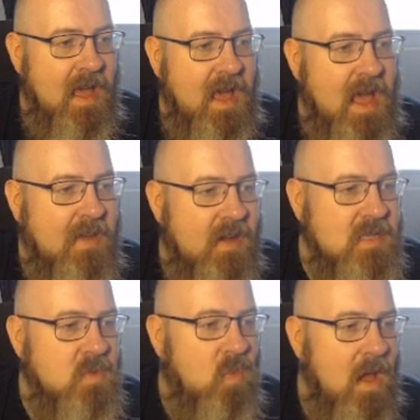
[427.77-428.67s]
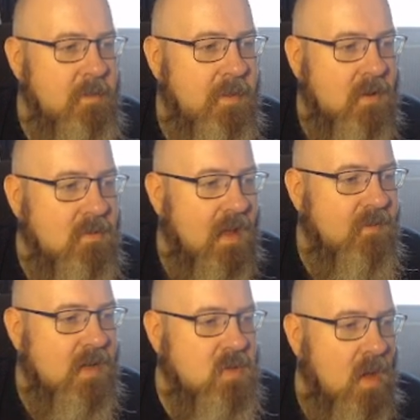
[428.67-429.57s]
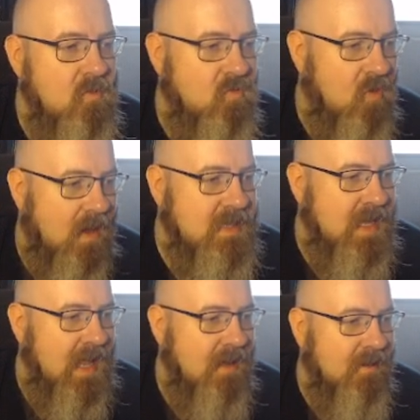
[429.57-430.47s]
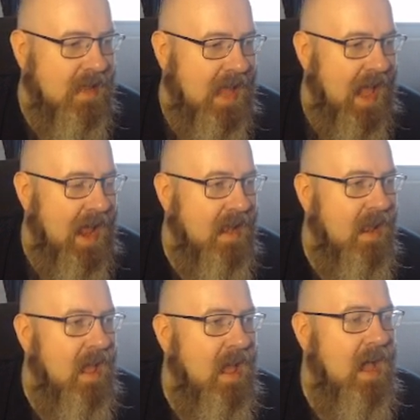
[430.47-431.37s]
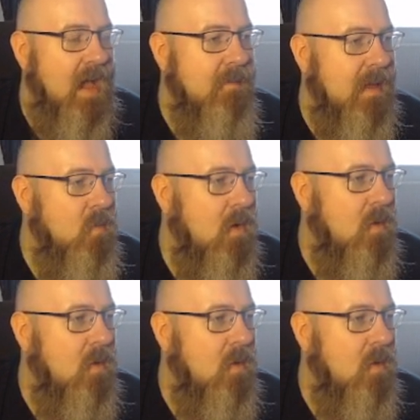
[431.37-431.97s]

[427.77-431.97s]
If I swipe right in here again, it will